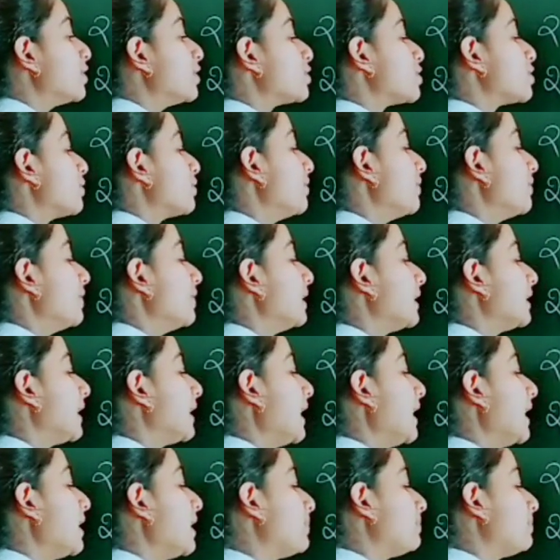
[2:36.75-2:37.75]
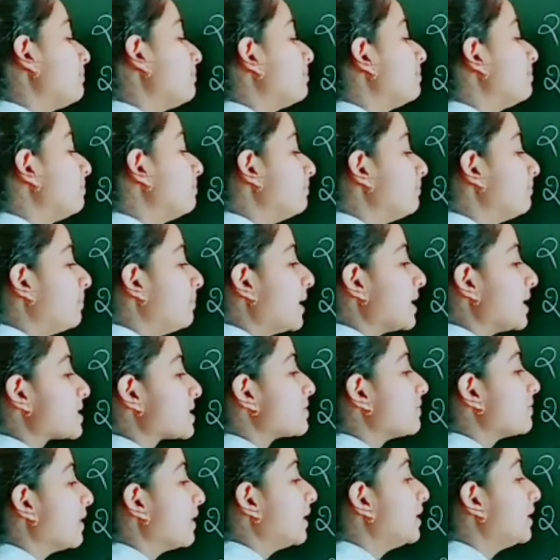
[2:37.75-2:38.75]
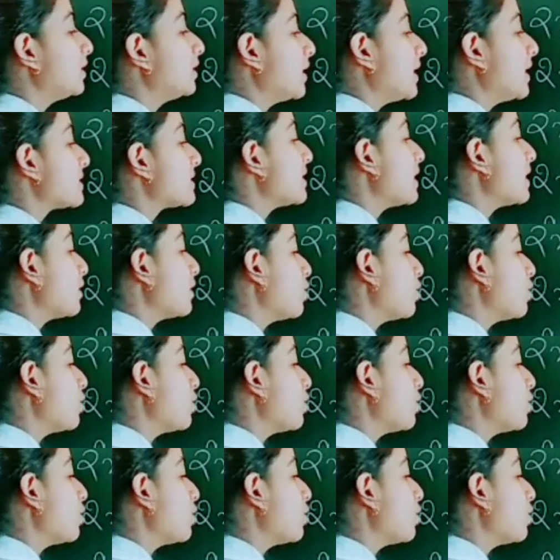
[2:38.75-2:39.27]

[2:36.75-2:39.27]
so we will take plus 1 as a